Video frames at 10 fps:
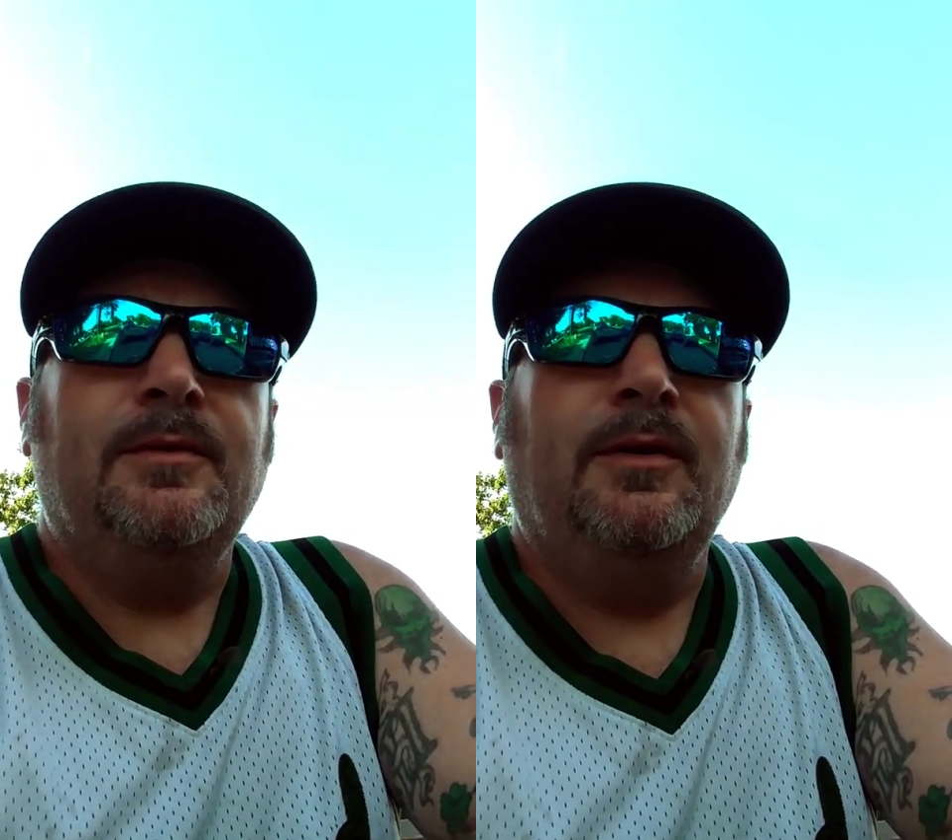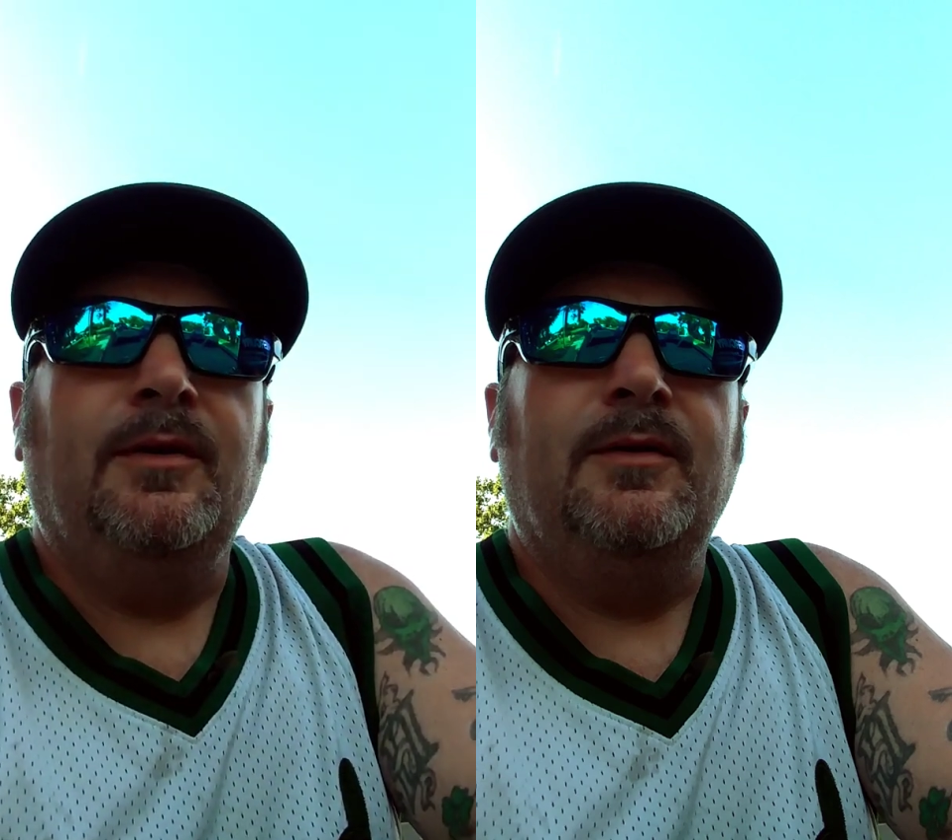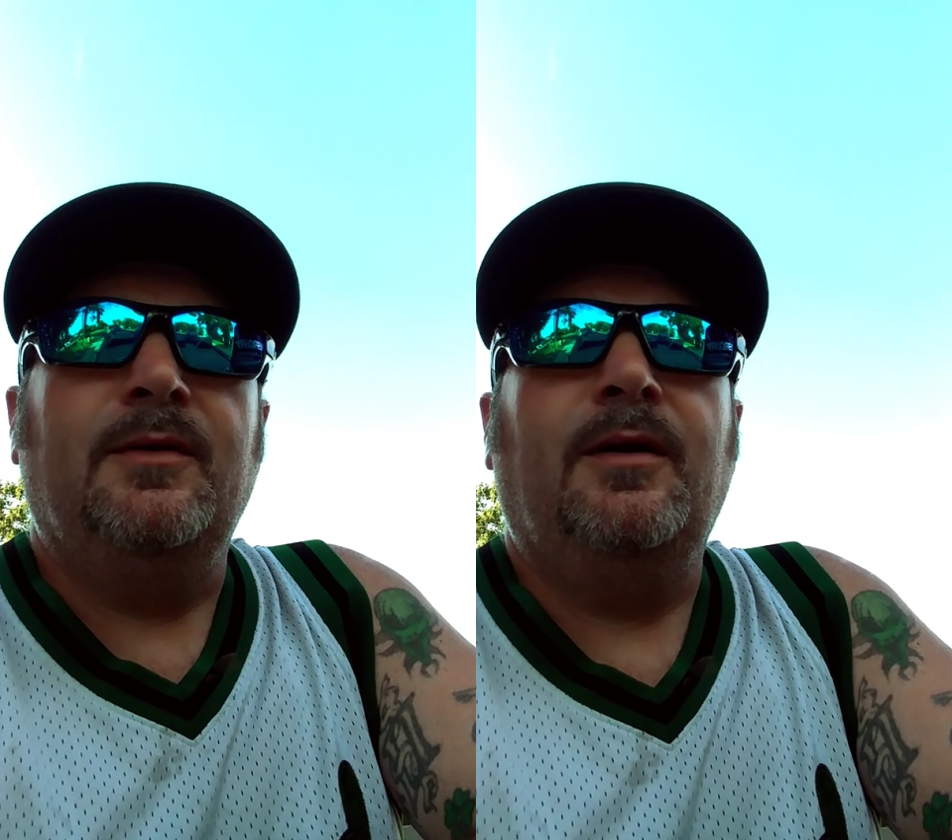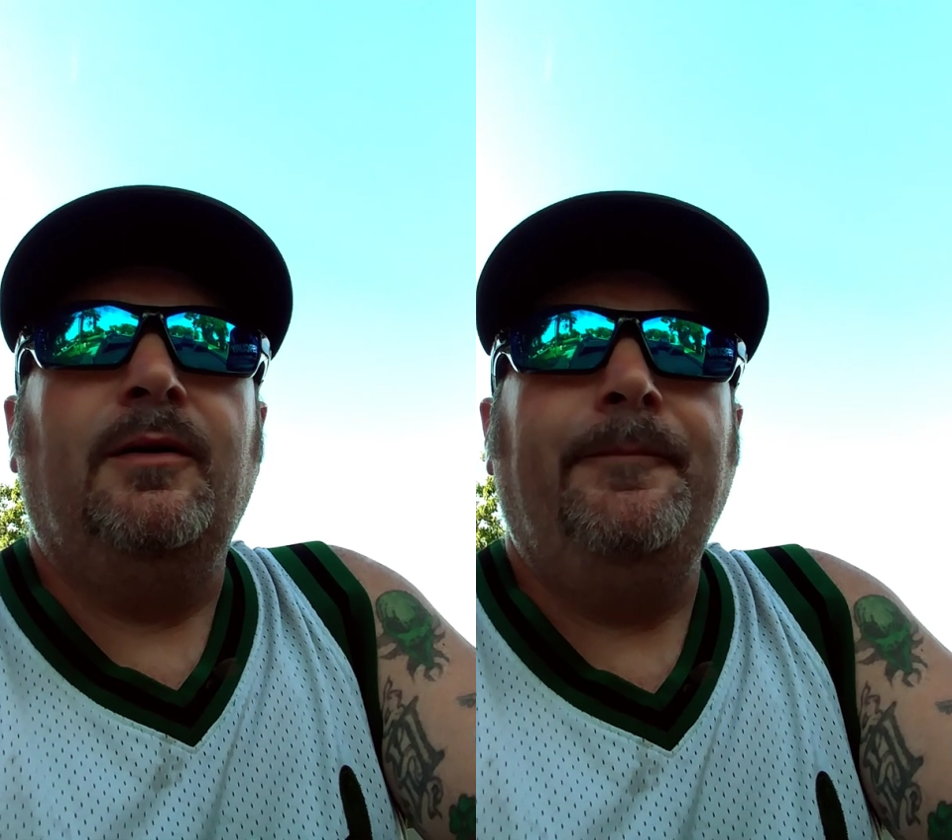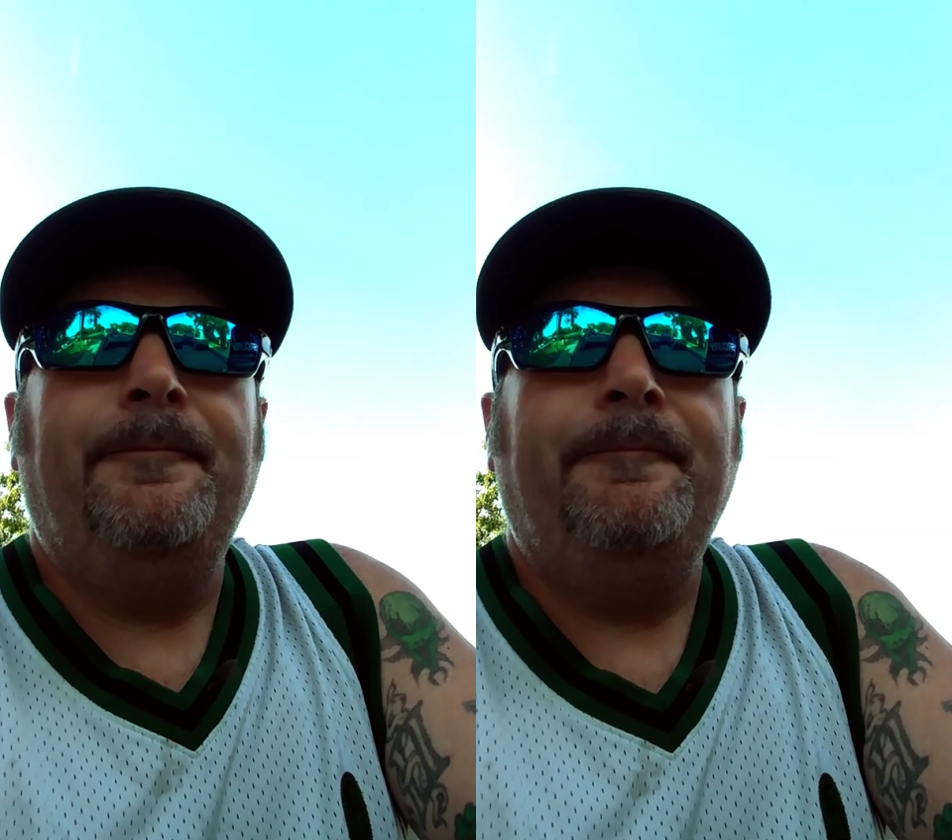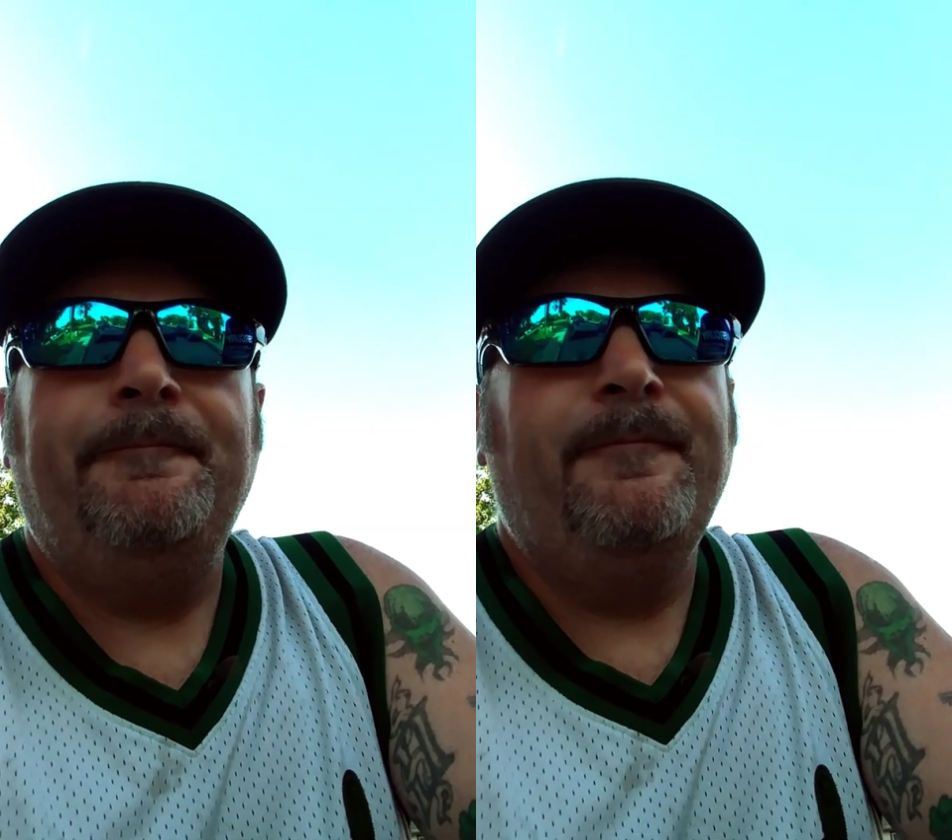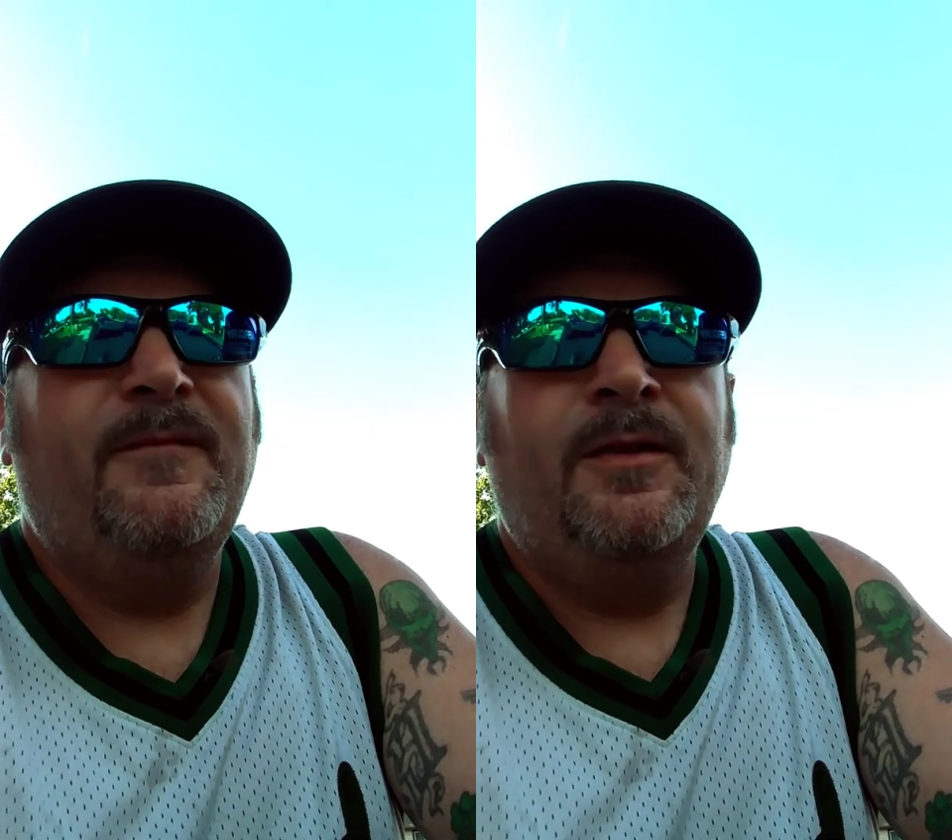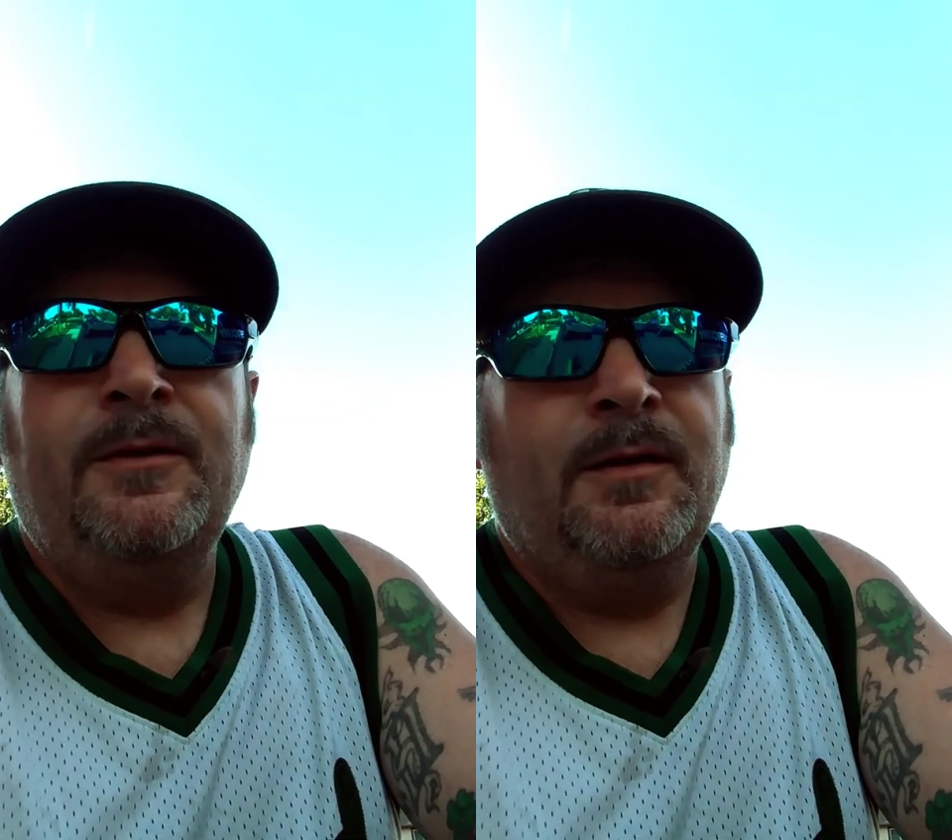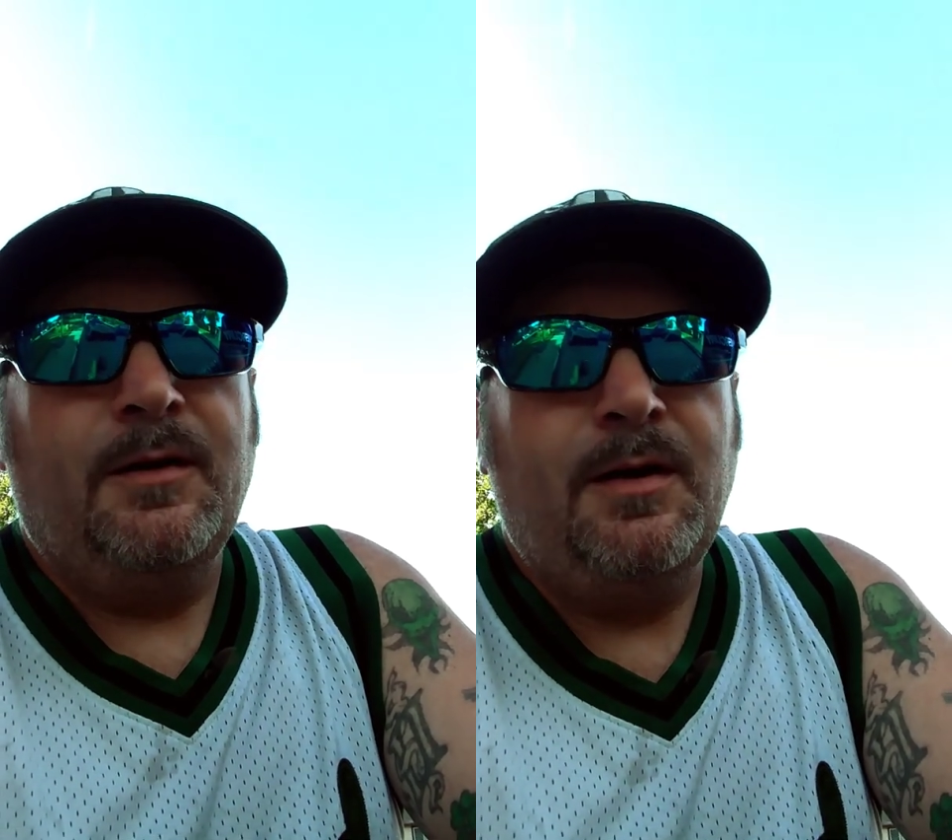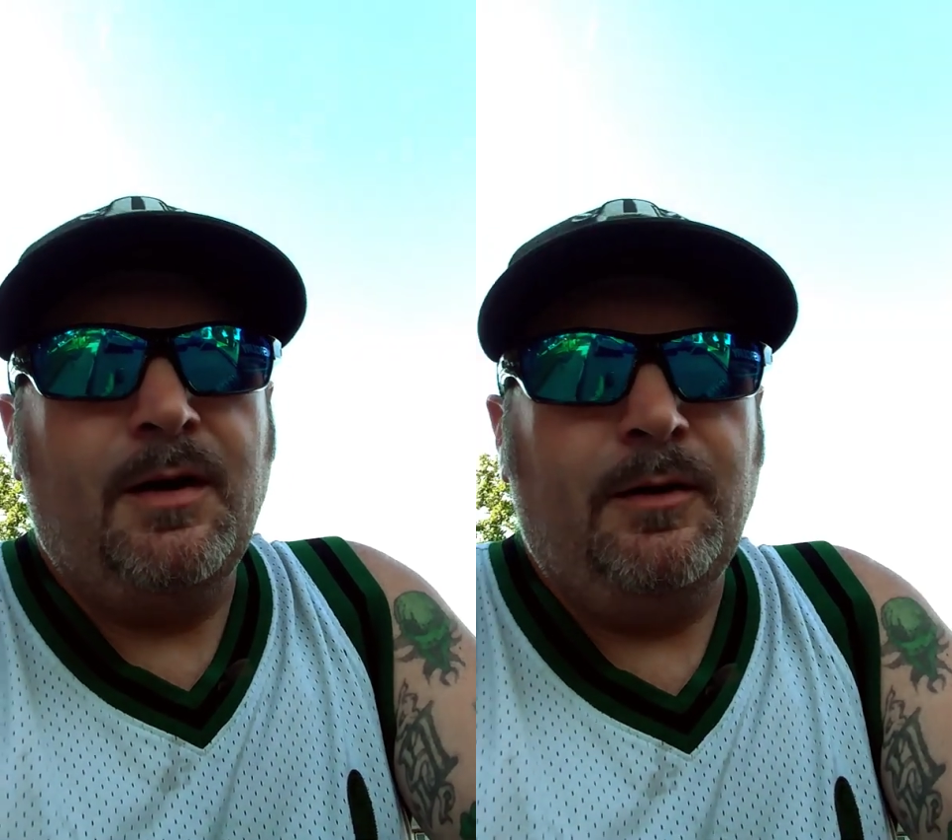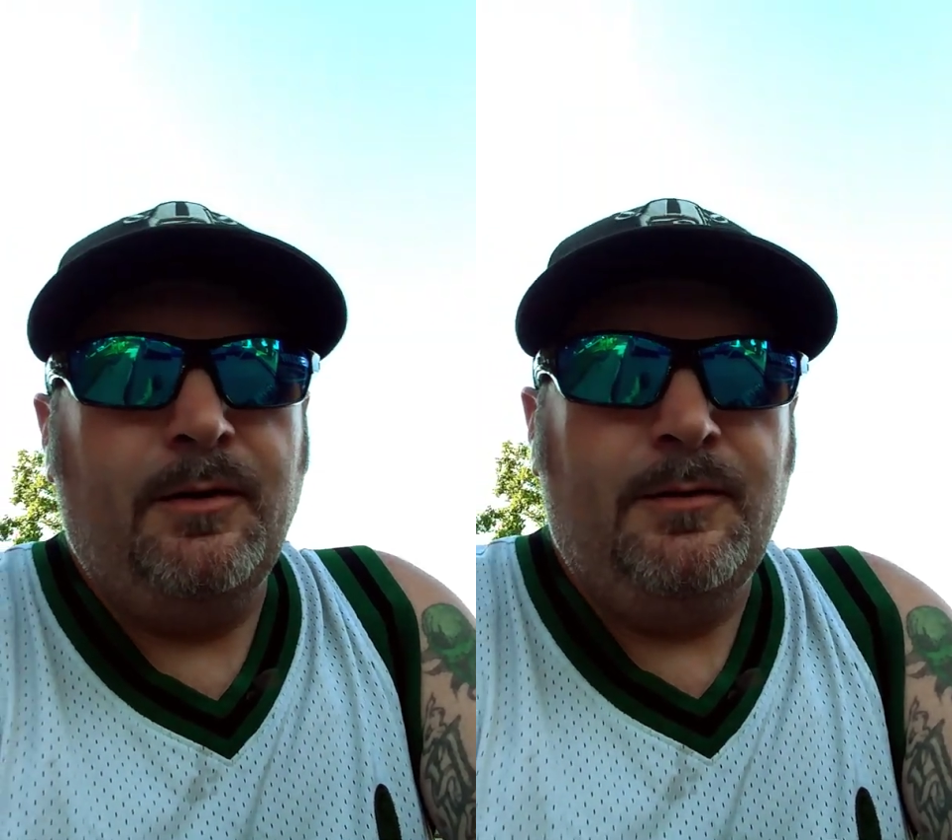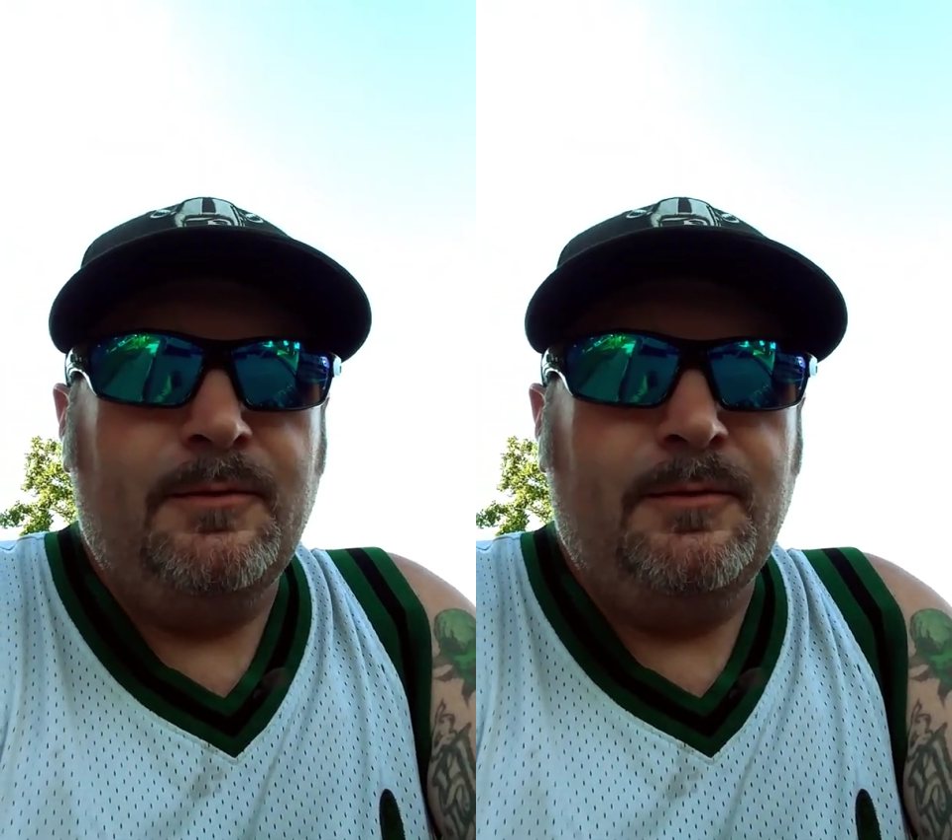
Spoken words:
It's not good.